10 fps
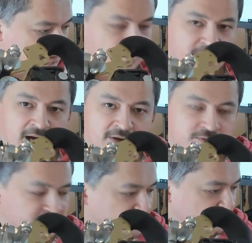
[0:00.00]
paddle
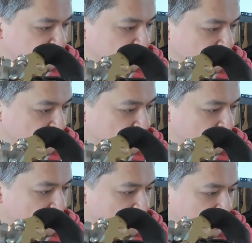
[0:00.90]
shifter
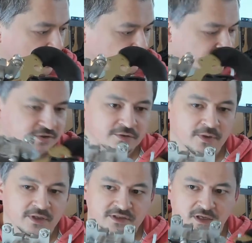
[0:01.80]
to
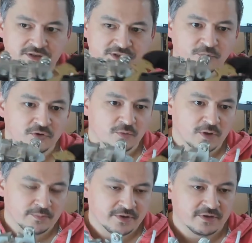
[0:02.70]
a slightly smaller
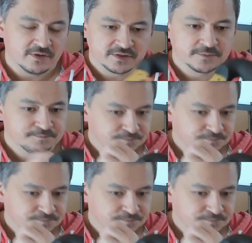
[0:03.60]
one, because